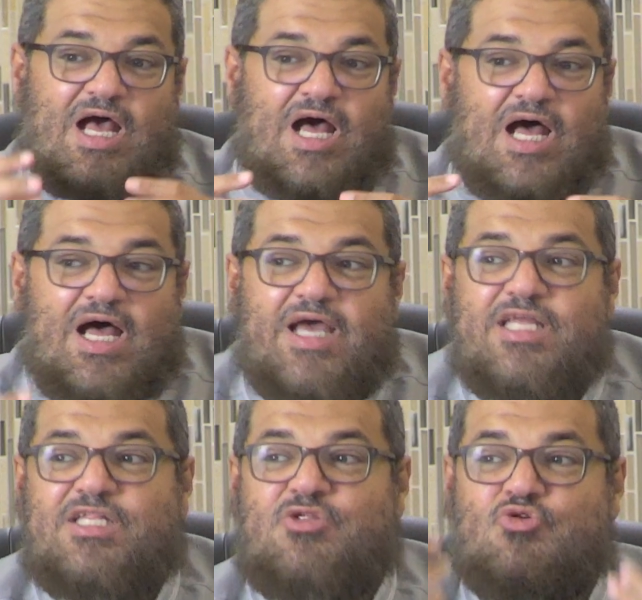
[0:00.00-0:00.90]
I
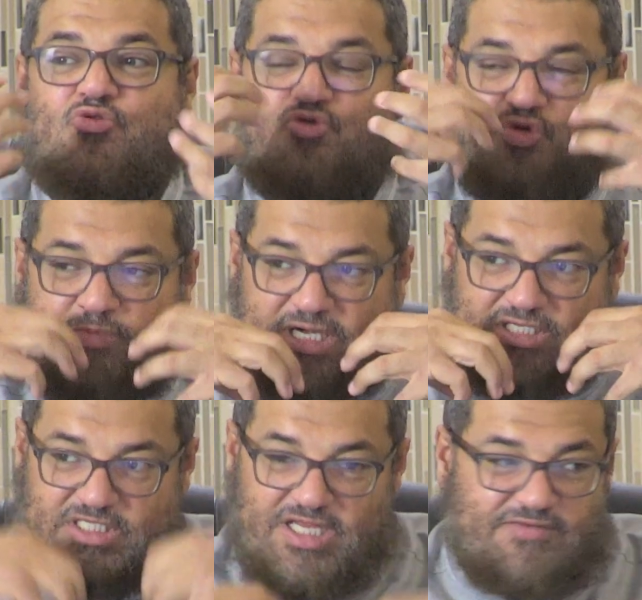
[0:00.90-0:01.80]
do to
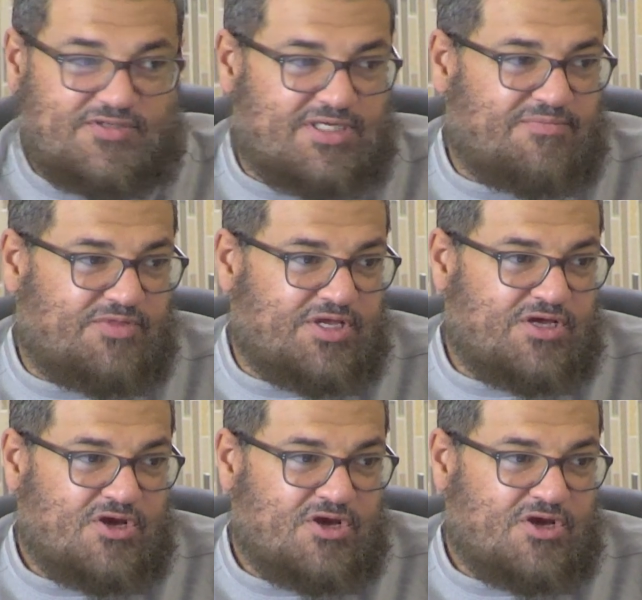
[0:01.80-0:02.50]
myself something